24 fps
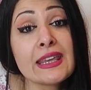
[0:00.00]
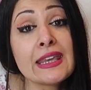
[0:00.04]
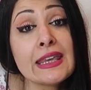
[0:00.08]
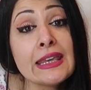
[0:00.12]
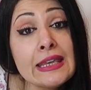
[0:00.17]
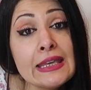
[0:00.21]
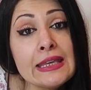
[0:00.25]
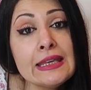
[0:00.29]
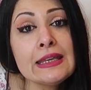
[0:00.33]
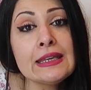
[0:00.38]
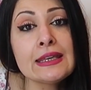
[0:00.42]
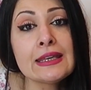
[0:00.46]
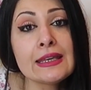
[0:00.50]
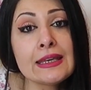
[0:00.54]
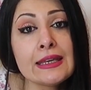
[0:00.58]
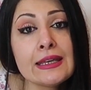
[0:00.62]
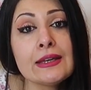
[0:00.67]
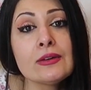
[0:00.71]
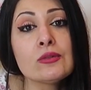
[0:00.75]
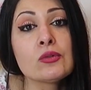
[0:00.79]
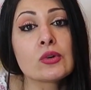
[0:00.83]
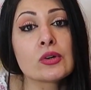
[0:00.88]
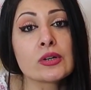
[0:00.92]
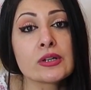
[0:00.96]
key
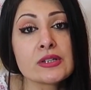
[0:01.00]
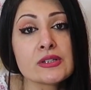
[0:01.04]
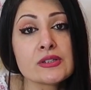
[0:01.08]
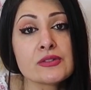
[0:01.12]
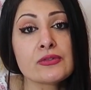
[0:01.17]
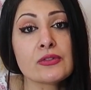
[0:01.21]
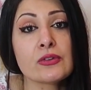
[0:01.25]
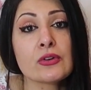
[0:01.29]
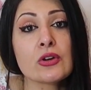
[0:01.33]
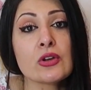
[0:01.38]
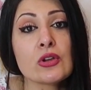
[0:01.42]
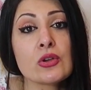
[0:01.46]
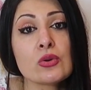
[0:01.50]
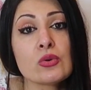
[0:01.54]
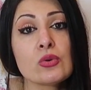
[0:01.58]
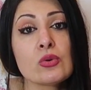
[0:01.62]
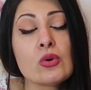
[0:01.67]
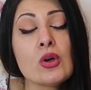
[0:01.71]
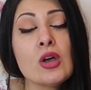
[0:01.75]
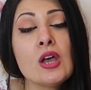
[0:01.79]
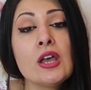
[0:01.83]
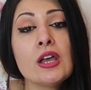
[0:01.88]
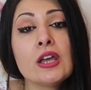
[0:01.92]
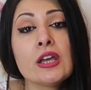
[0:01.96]
keywords for
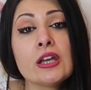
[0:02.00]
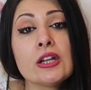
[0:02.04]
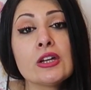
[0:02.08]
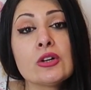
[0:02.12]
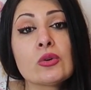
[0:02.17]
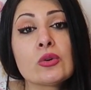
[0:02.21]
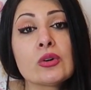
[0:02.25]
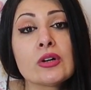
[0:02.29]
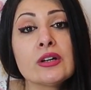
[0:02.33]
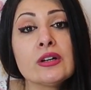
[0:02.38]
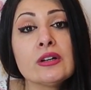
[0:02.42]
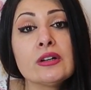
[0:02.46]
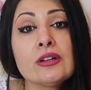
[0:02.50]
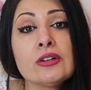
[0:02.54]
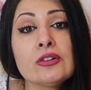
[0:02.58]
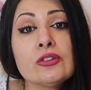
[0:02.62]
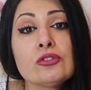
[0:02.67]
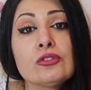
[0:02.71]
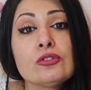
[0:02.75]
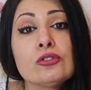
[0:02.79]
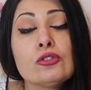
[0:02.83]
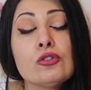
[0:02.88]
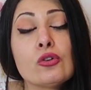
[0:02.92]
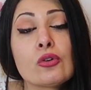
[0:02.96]
you in order
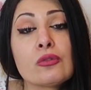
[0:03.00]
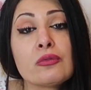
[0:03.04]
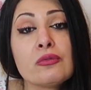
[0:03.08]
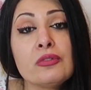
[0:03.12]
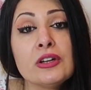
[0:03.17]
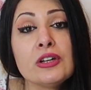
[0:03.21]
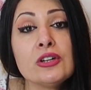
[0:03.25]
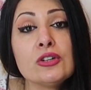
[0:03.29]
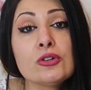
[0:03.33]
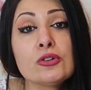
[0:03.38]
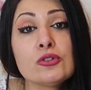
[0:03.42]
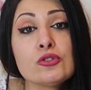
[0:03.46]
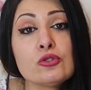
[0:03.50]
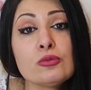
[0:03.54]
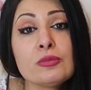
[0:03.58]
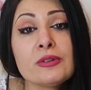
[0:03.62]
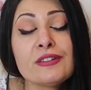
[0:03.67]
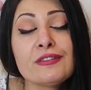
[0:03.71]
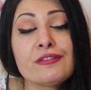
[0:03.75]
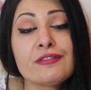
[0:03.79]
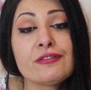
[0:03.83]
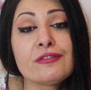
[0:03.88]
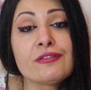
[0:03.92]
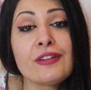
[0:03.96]
your video to
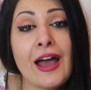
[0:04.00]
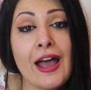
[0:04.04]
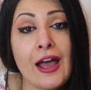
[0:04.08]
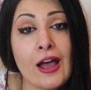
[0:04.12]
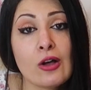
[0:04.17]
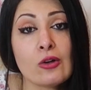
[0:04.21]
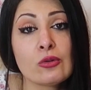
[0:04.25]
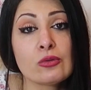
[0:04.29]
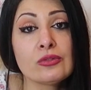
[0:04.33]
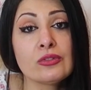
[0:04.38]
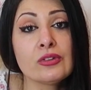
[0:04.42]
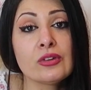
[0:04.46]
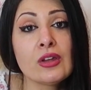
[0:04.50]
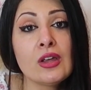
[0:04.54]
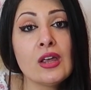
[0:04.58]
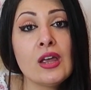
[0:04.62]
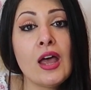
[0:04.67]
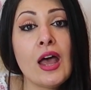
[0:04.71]
be found